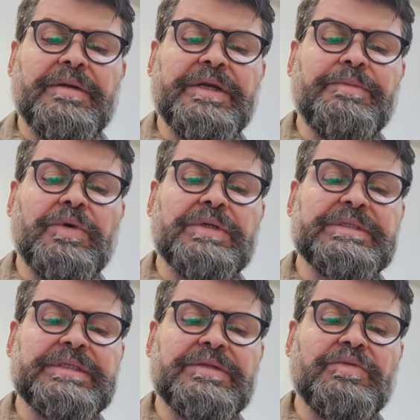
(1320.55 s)

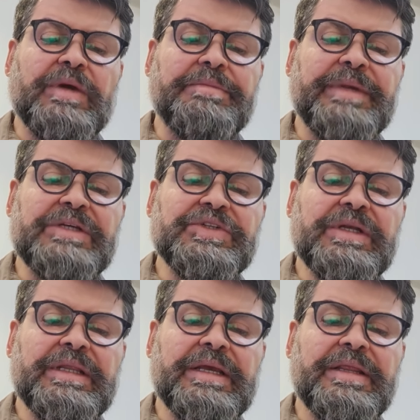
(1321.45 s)
reported. One
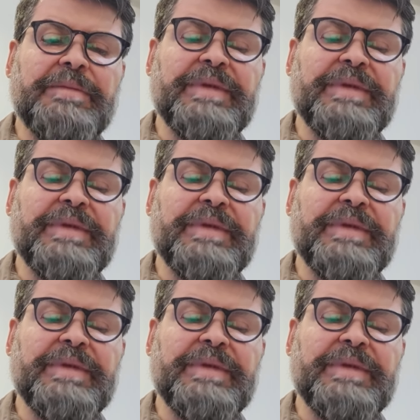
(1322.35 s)
patient in the